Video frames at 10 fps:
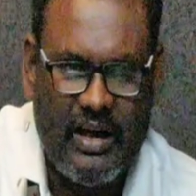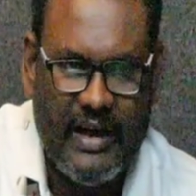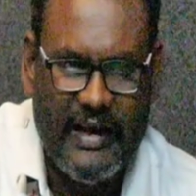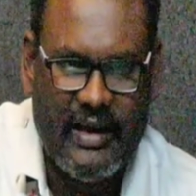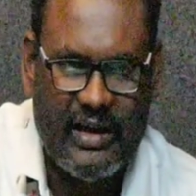
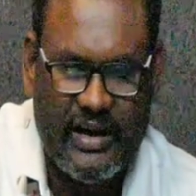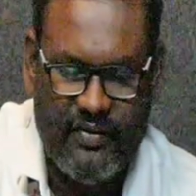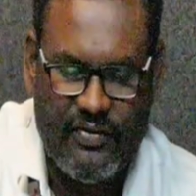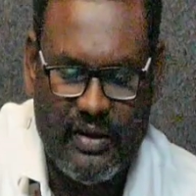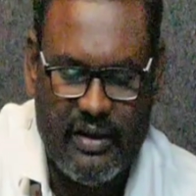hierarchy
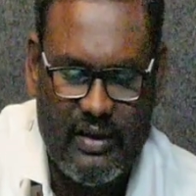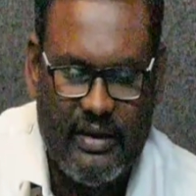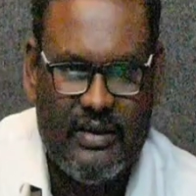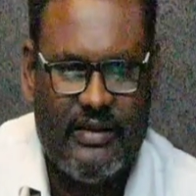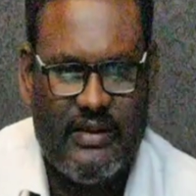for
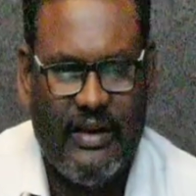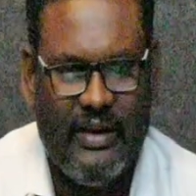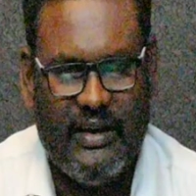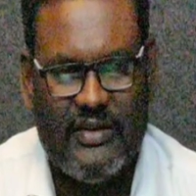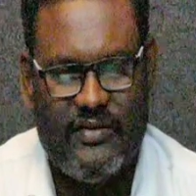
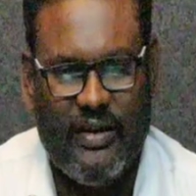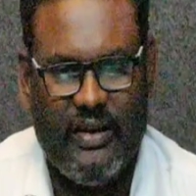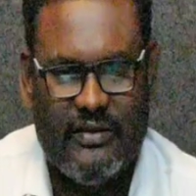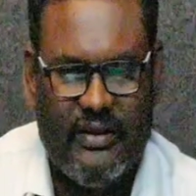sentence 1,